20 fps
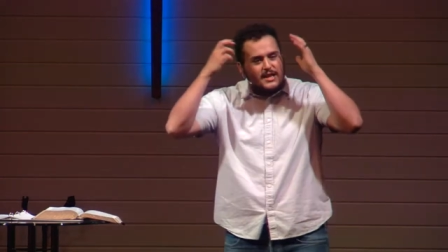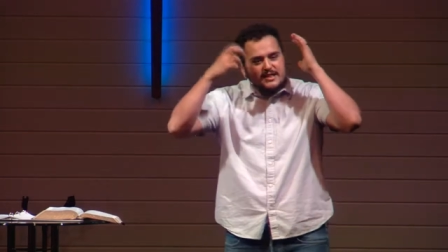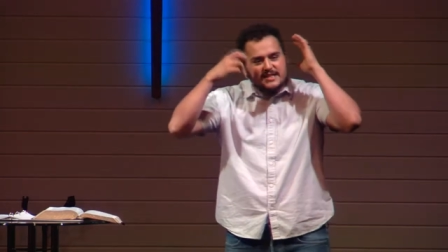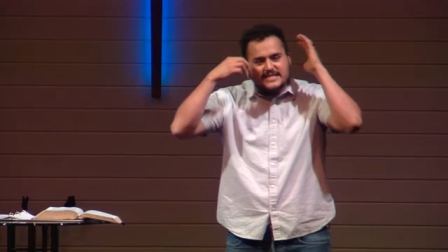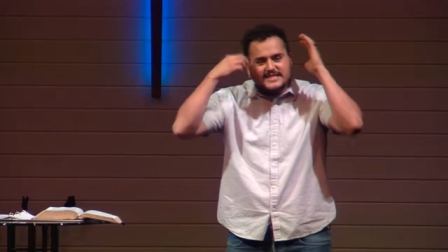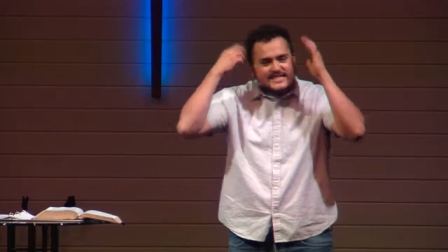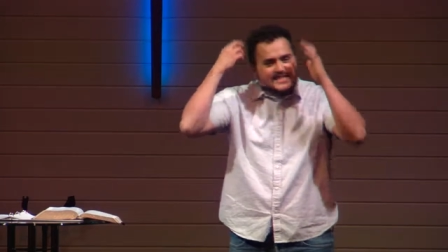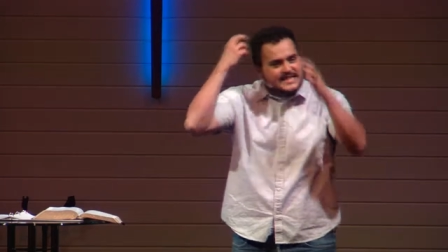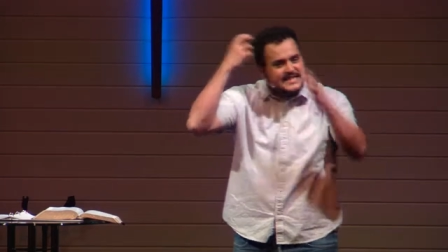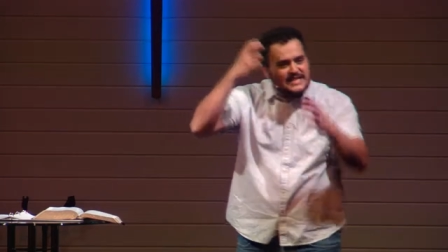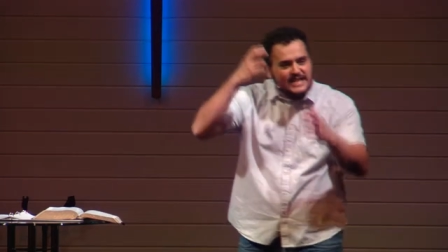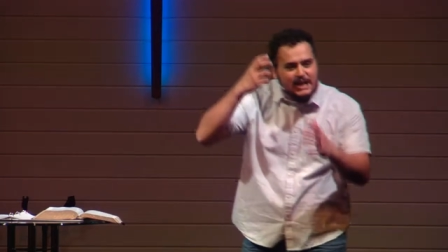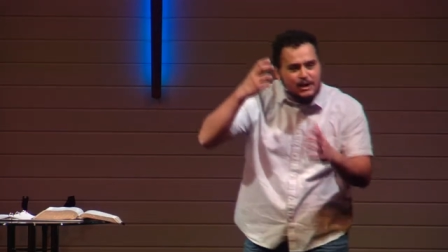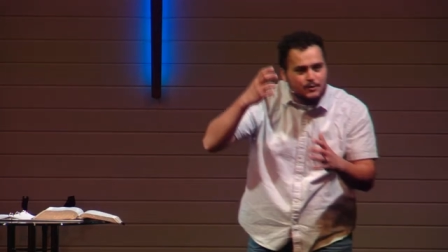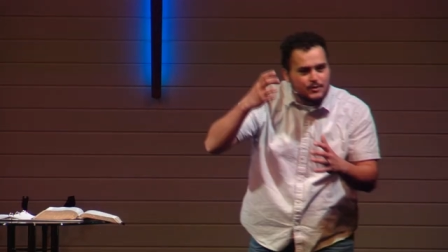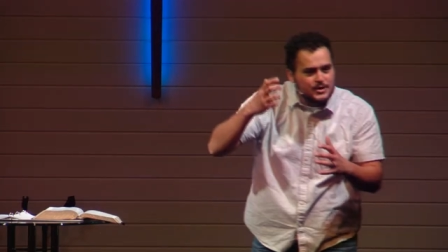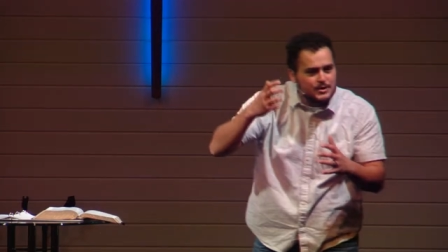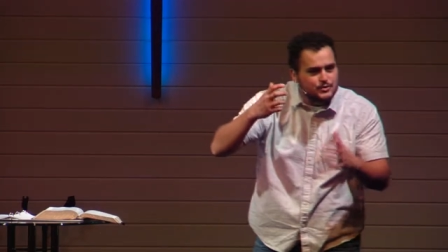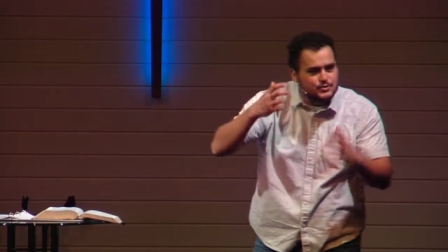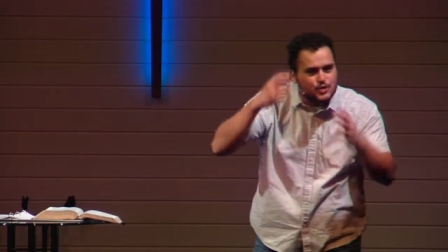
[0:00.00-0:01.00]
these
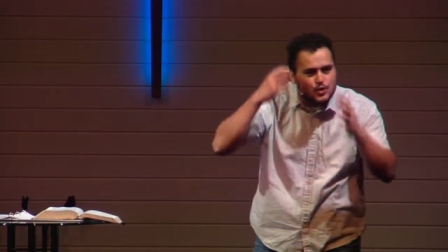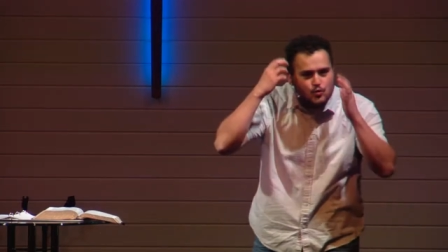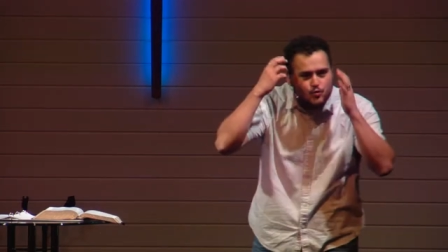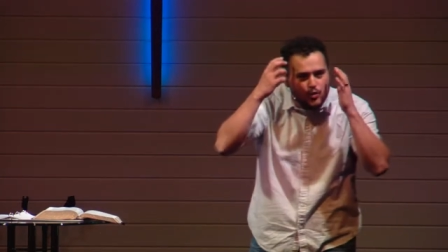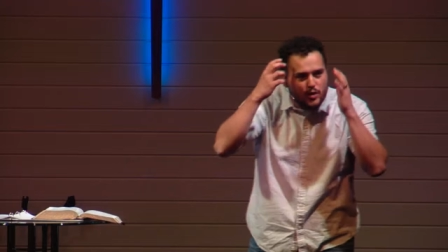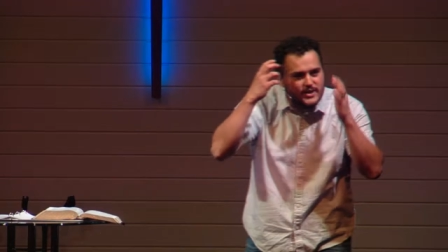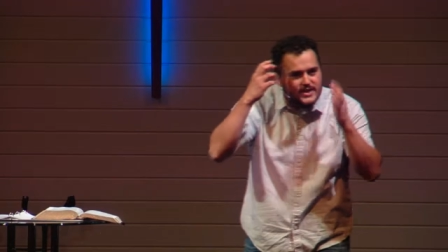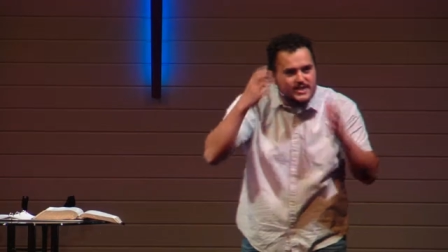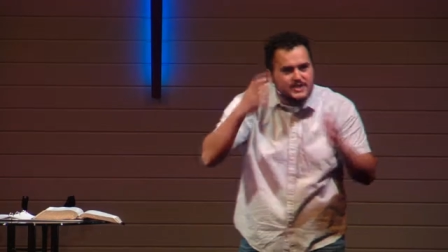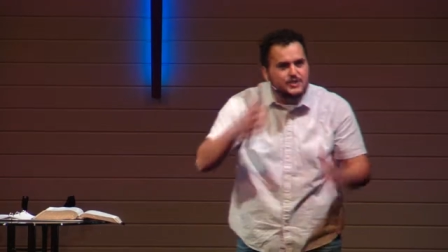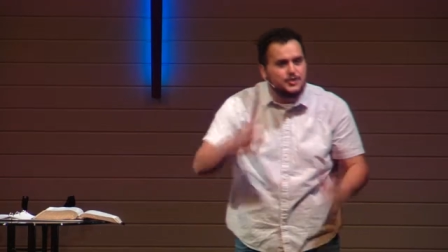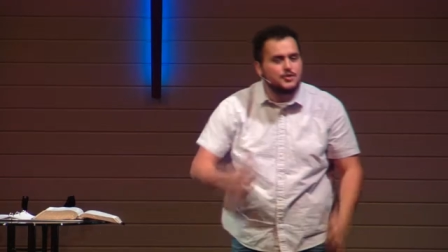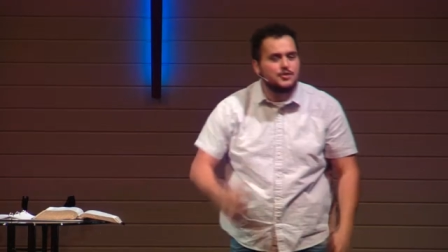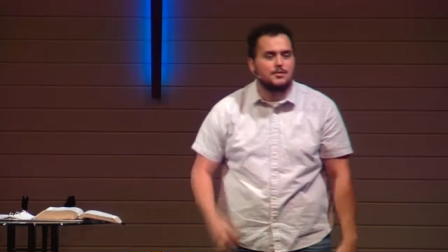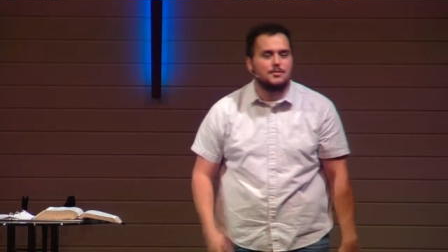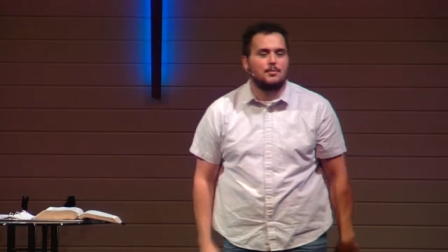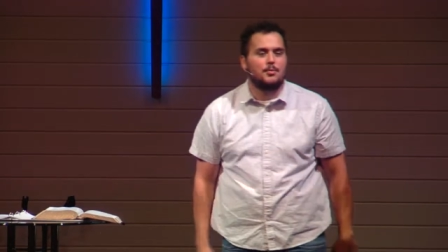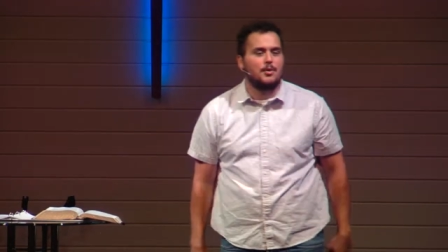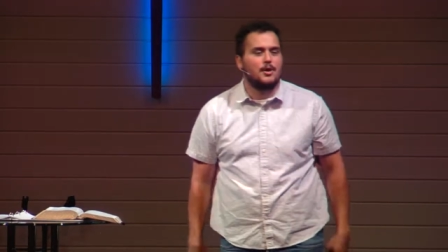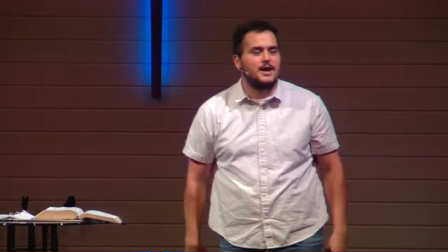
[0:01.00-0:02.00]
scenarios are running through
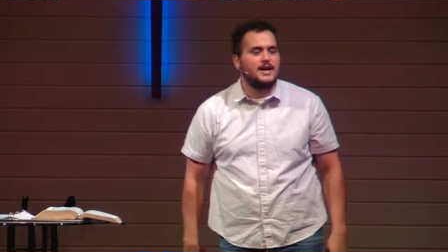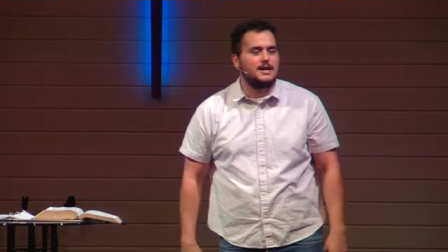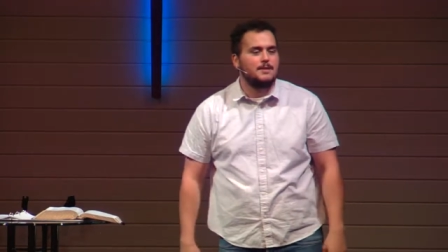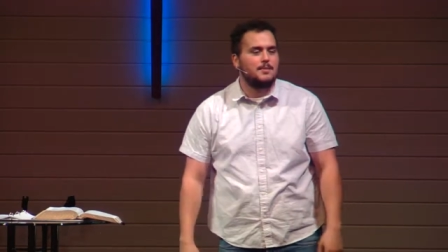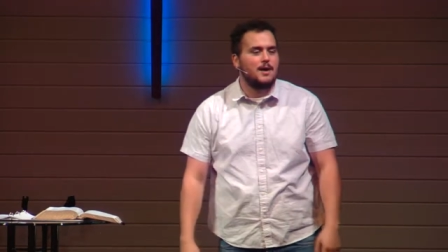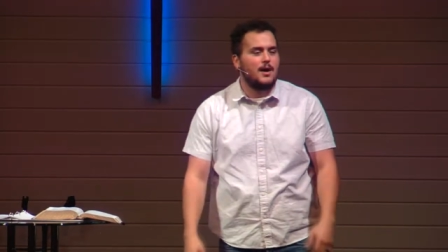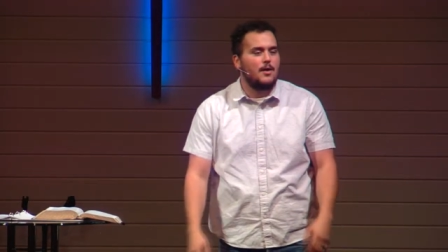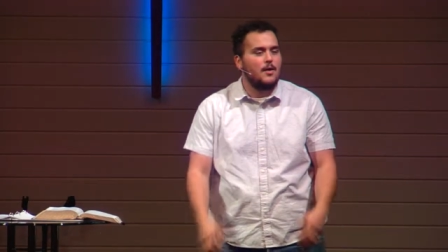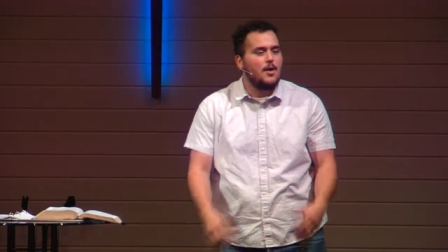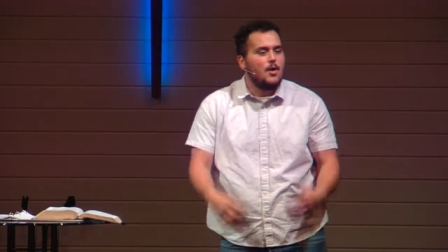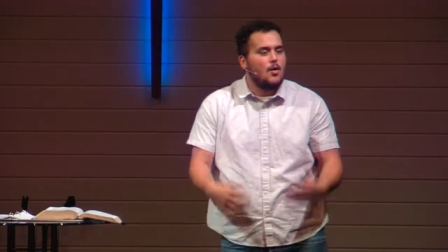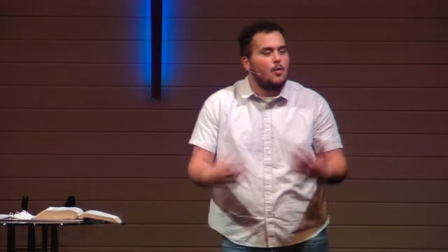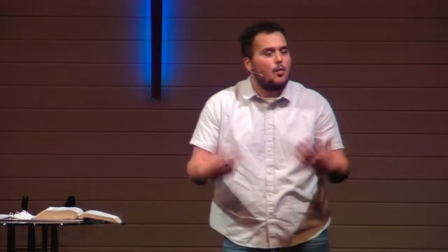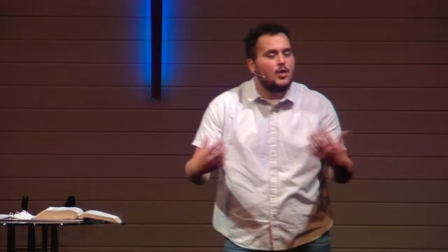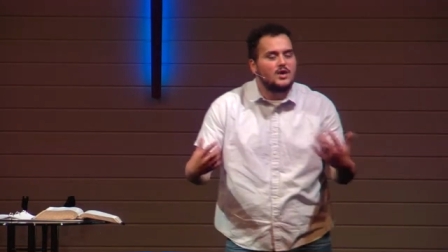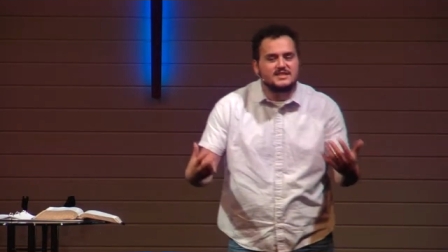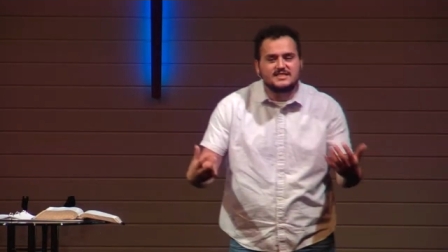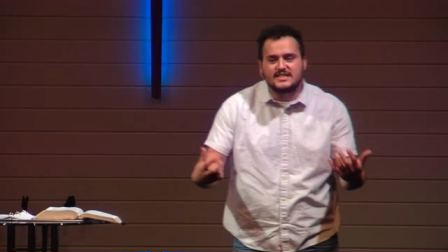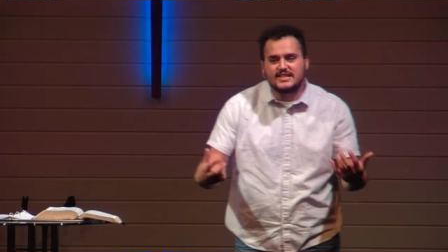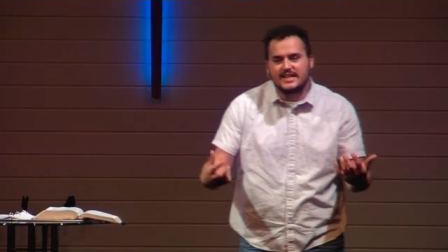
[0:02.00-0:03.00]
your brain about
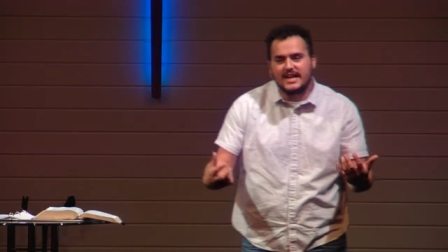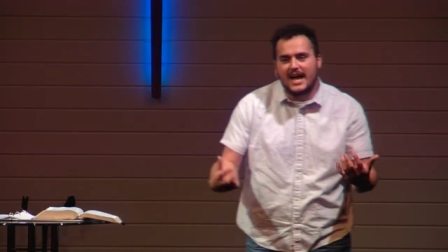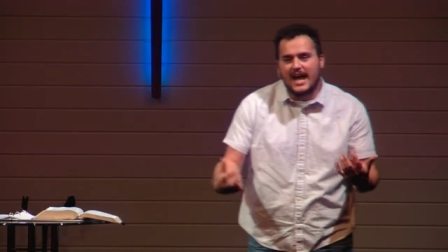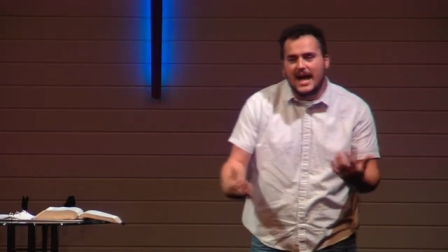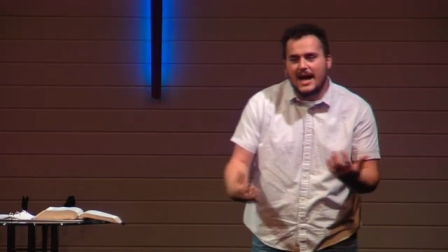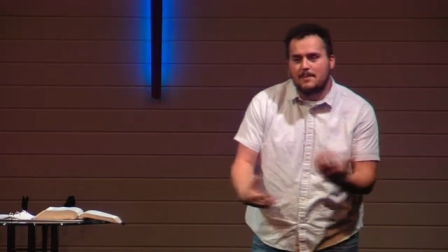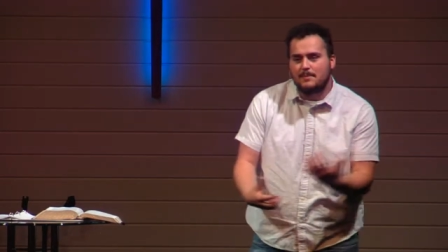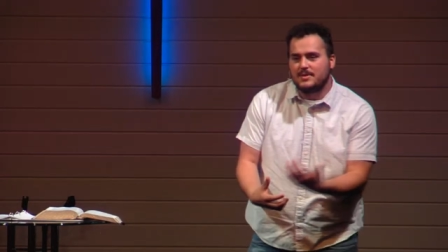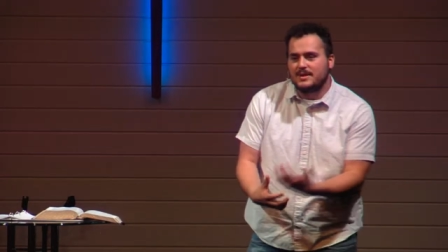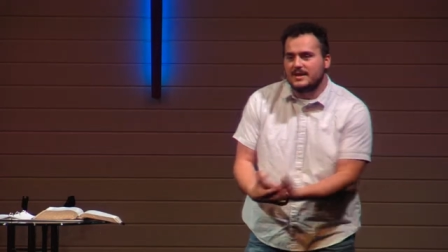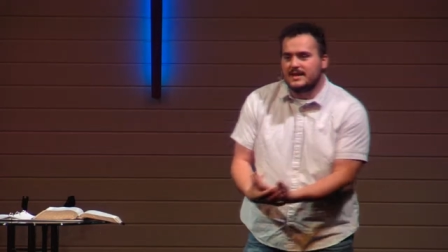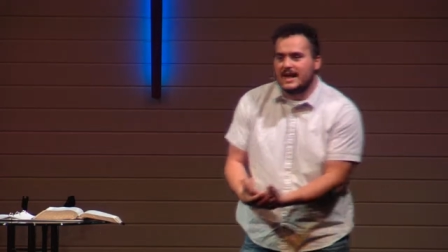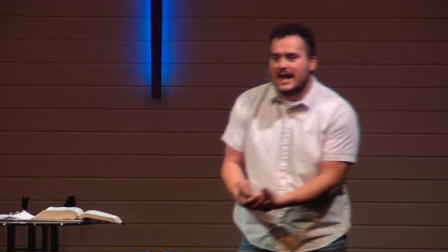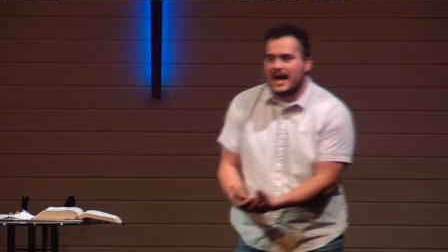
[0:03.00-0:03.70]
what's going to happen and